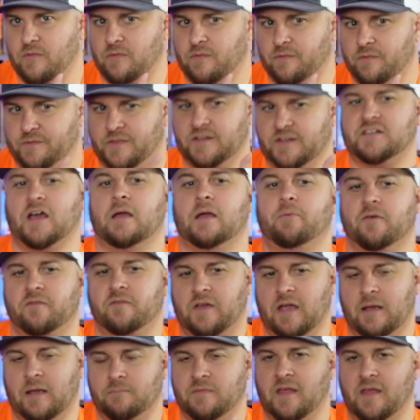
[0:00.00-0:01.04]
the type of
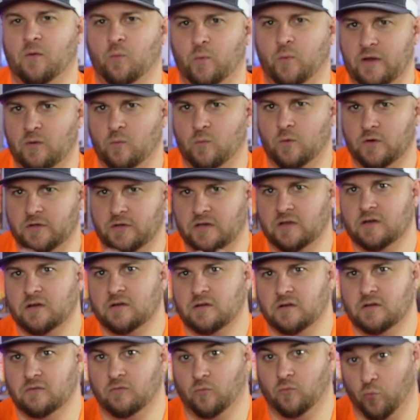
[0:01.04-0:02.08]
game that we would
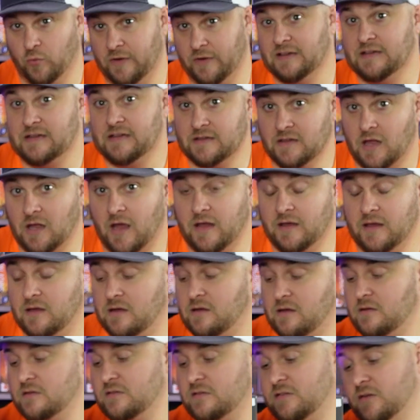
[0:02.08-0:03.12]
really like.
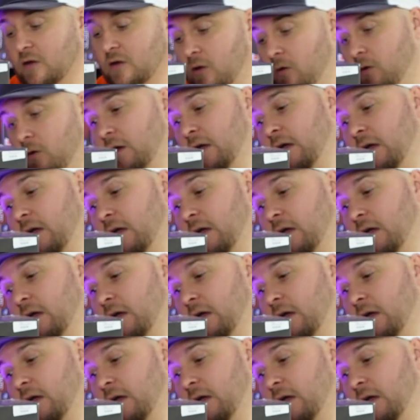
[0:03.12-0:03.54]
So